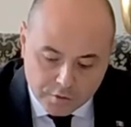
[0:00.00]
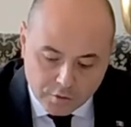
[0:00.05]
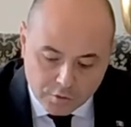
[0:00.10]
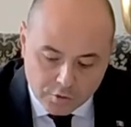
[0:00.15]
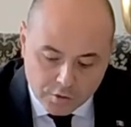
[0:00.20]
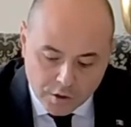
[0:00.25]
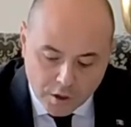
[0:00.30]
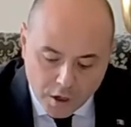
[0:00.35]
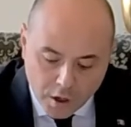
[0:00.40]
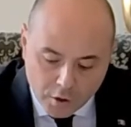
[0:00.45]

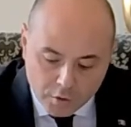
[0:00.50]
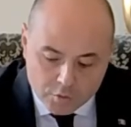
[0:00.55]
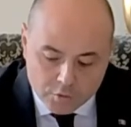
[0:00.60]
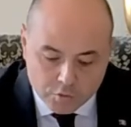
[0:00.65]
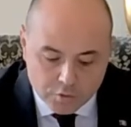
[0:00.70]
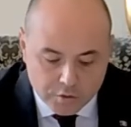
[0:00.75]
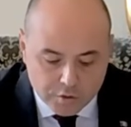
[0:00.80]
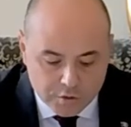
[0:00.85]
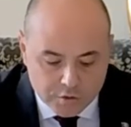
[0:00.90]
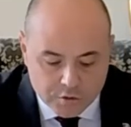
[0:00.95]
on how to
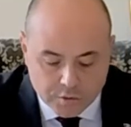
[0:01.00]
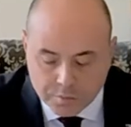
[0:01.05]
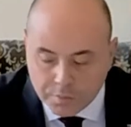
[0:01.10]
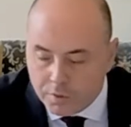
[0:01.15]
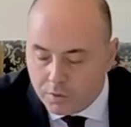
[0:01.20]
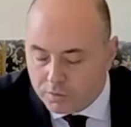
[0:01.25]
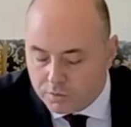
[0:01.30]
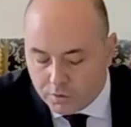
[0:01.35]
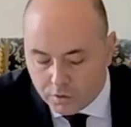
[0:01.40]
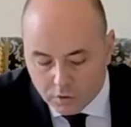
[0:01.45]
teach
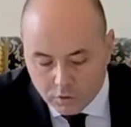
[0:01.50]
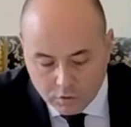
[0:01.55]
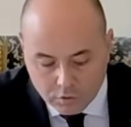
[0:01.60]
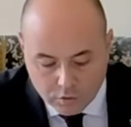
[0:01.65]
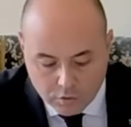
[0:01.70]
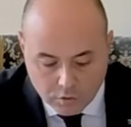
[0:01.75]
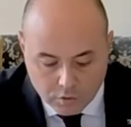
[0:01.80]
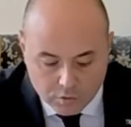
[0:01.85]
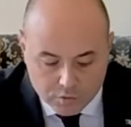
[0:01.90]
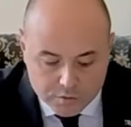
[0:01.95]
about the
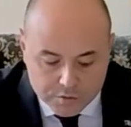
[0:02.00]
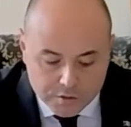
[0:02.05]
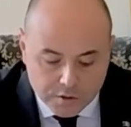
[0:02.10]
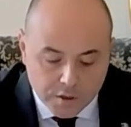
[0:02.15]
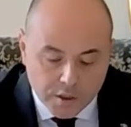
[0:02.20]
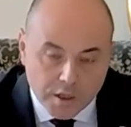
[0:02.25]
Holocaust.